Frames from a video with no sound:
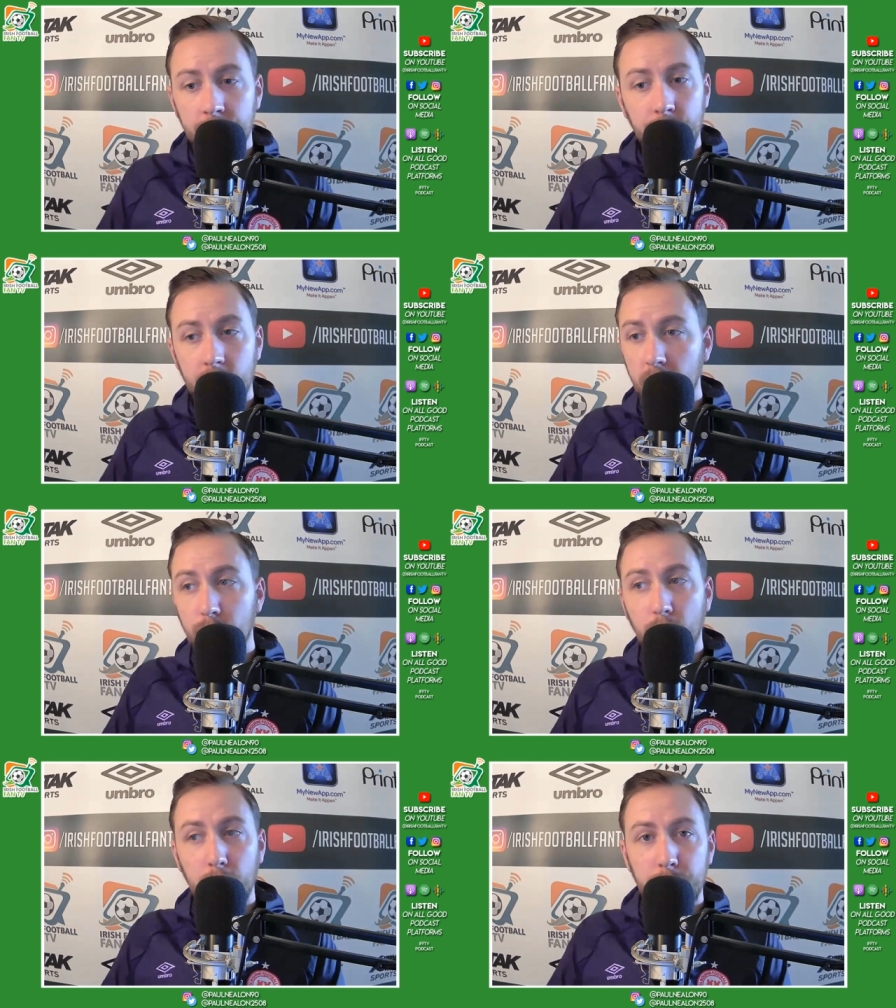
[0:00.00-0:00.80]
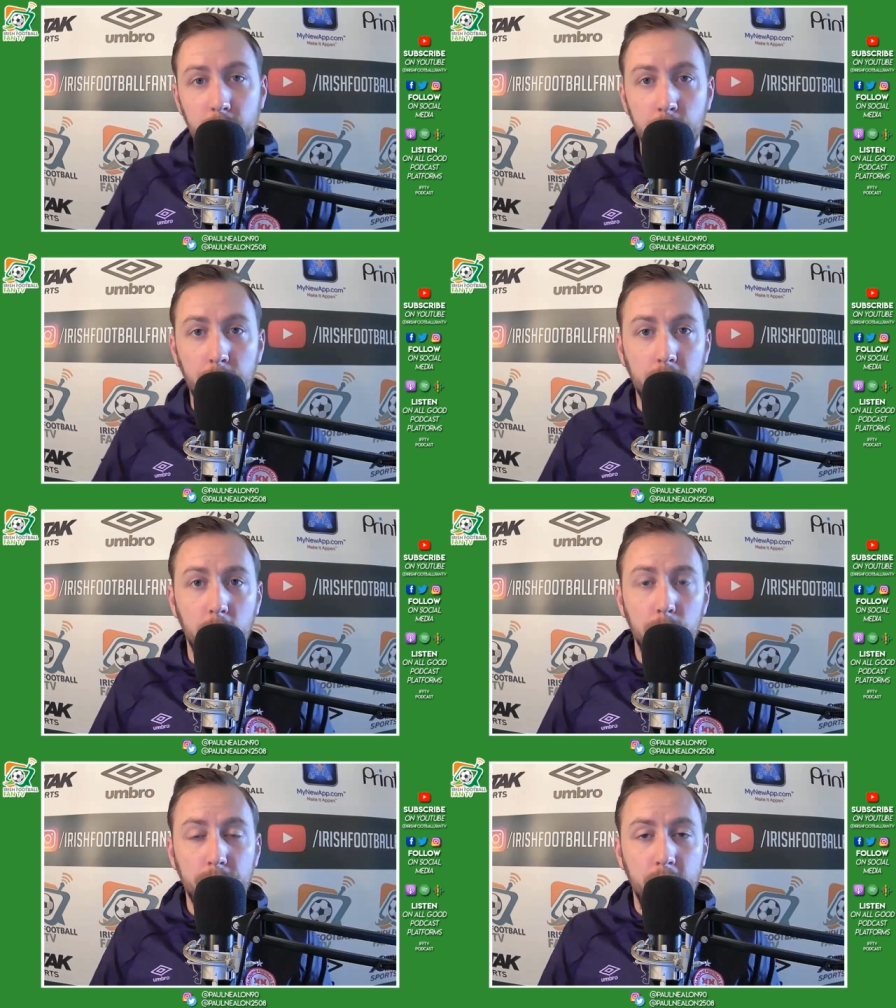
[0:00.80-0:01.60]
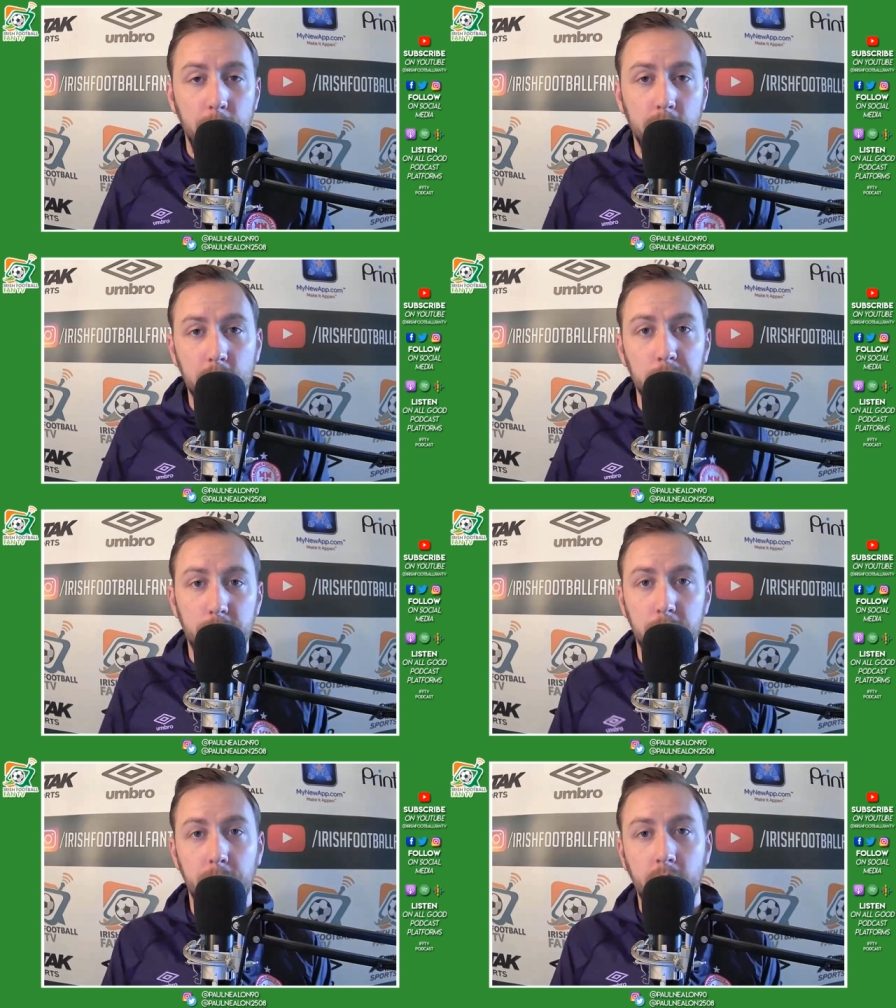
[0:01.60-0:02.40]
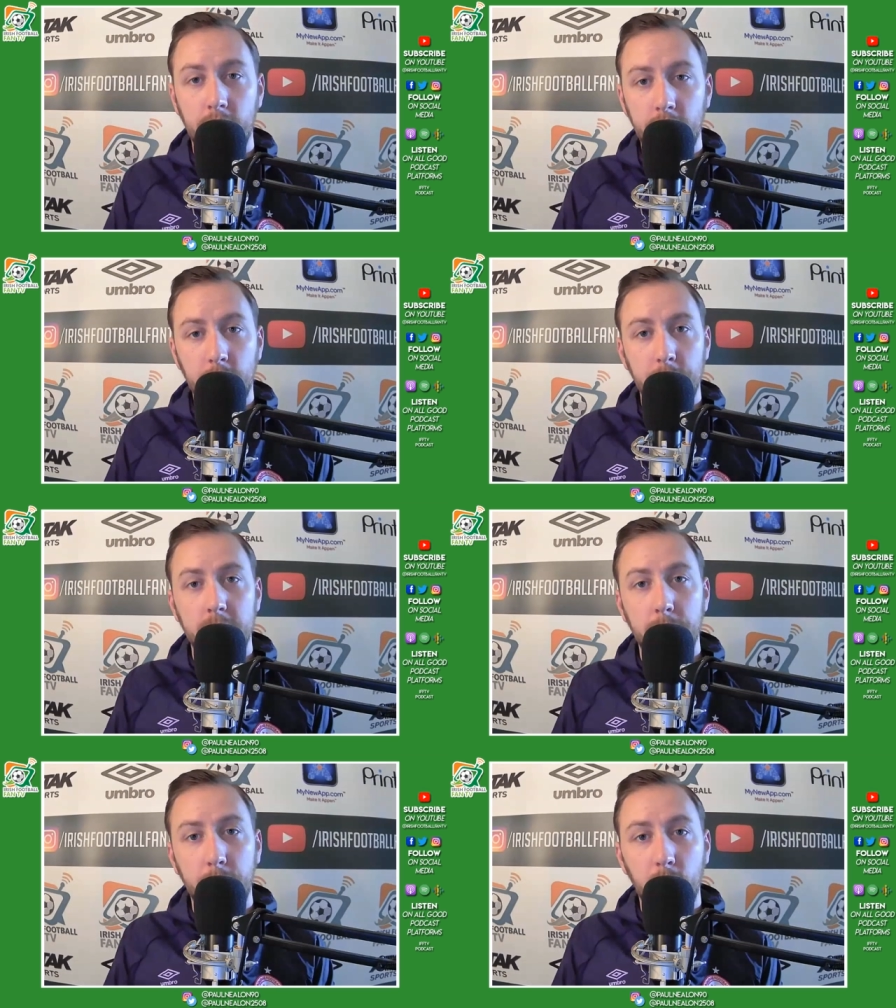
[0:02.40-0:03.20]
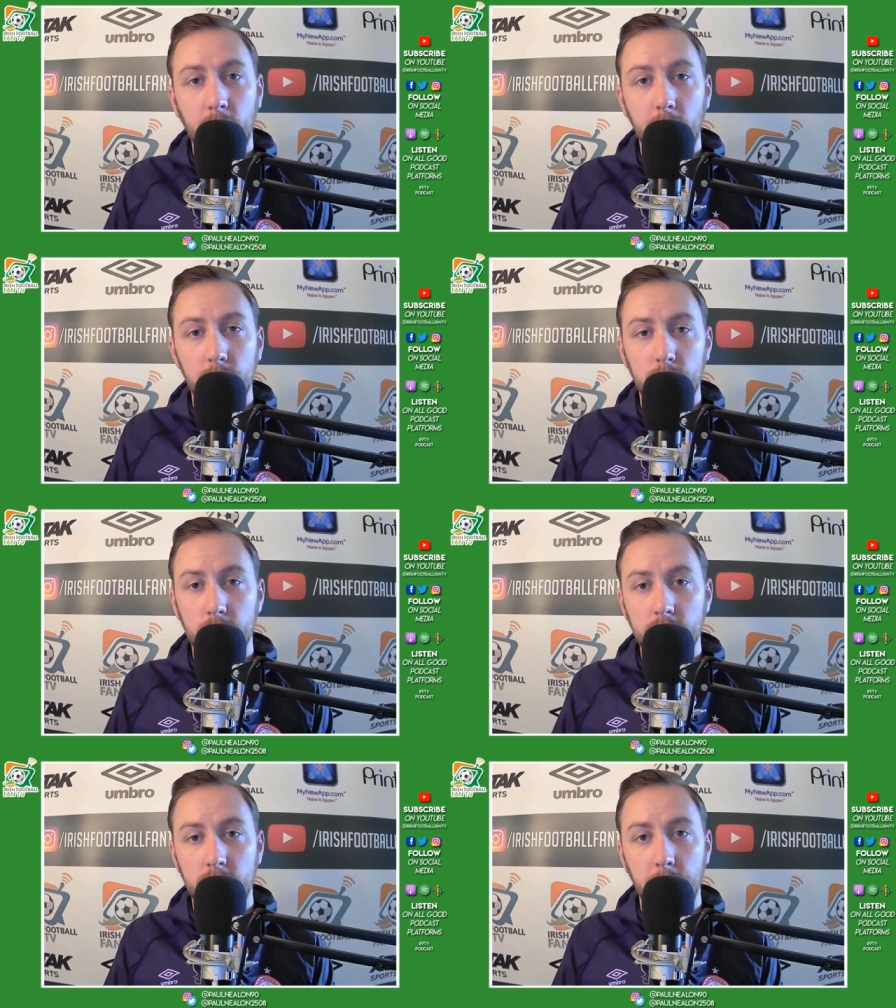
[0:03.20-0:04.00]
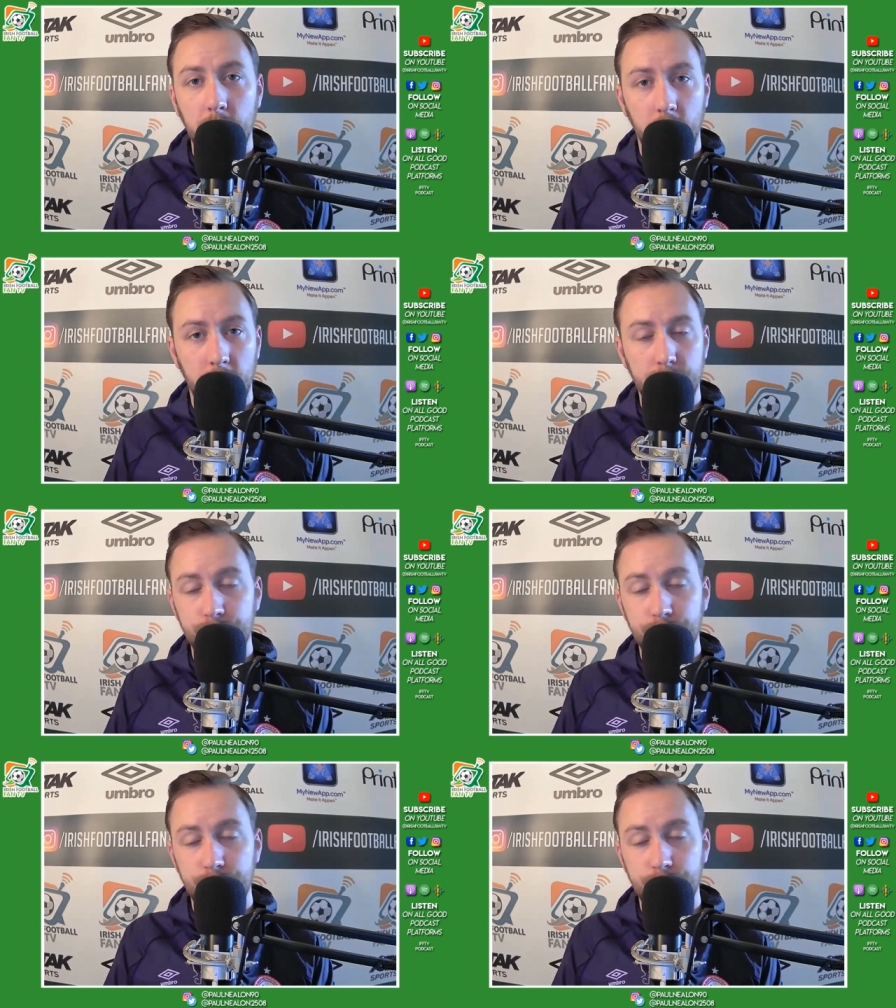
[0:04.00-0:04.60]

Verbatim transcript: He's right up there with Michael Obafemi in terms of ability. I mean, they both came through at the same time.